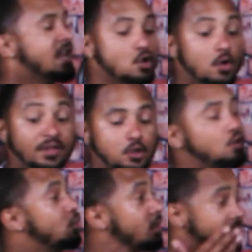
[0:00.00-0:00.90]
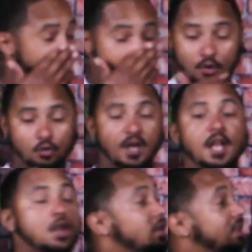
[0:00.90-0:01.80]
You do eliminate the threat.
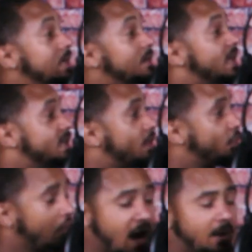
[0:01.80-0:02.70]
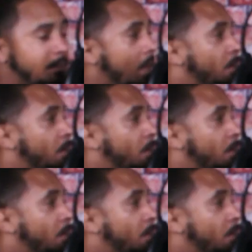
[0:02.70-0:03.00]
You eliminate the threat,